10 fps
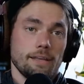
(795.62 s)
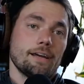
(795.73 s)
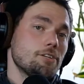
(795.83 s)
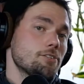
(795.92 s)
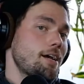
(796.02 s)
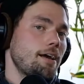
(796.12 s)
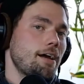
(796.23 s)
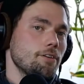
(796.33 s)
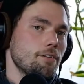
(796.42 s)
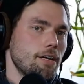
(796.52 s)
And then I just kind
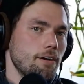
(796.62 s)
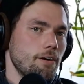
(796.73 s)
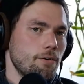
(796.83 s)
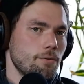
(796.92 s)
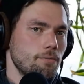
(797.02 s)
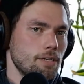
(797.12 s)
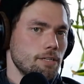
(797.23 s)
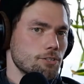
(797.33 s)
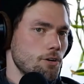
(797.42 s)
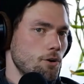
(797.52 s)
of have to let go
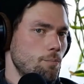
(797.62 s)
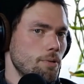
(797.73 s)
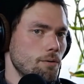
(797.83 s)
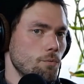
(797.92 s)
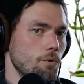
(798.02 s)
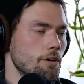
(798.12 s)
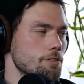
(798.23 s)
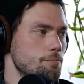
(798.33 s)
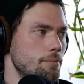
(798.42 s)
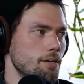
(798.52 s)
and just hope it
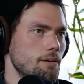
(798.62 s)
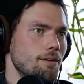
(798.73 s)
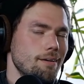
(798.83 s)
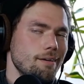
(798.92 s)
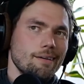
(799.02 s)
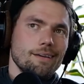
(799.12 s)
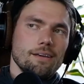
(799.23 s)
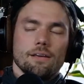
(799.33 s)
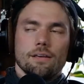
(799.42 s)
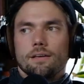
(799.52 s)
works. But
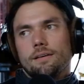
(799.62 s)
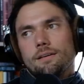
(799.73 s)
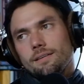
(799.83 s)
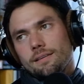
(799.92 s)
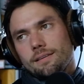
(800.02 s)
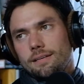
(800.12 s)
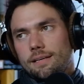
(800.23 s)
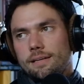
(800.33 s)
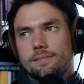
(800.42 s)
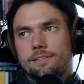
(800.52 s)
the
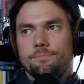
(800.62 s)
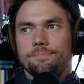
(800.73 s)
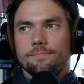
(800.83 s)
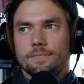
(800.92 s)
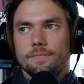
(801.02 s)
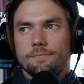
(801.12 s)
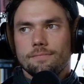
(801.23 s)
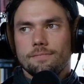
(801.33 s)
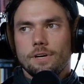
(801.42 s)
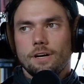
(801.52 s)
thing that
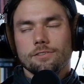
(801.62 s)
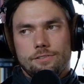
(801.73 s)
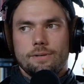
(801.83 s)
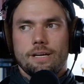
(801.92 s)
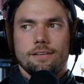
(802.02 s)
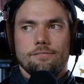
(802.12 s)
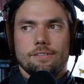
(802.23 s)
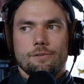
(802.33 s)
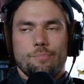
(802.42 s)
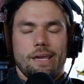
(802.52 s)
also kind
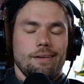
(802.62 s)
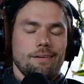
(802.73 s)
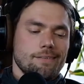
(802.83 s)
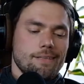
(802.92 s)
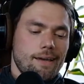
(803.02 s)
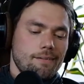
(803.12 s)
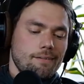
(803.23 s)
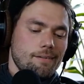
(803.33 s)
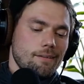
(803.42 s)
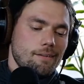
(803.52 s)
of is a pain is
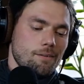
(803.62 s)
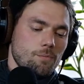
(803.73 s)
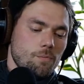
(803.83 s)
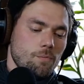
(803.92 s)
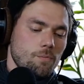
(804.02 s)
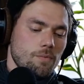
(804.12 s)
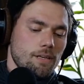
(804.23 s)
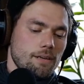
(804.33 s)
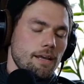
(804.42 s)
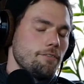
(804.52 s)
that
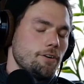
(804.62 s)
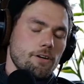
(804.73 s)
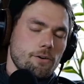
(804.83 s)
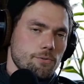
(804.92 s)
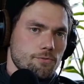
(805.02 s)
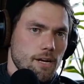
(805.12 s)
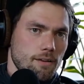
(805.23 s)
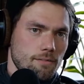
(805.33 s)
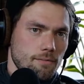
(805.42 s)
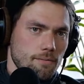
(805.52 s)
it never goes
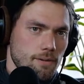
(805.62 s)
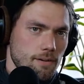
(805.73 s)
right,